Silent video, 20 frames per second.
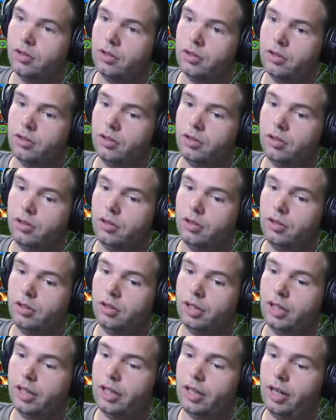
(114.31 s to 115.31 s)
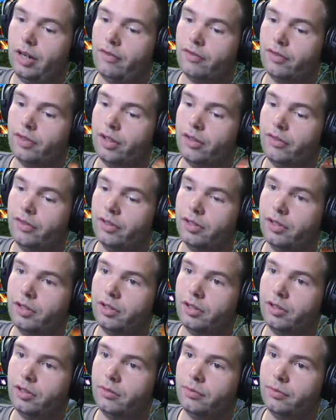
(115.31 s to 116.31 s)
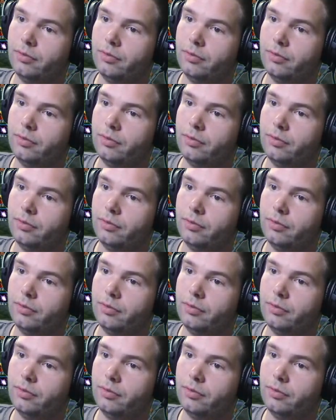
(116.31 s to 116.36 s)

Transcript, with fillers: Uh, kinda have nothing here.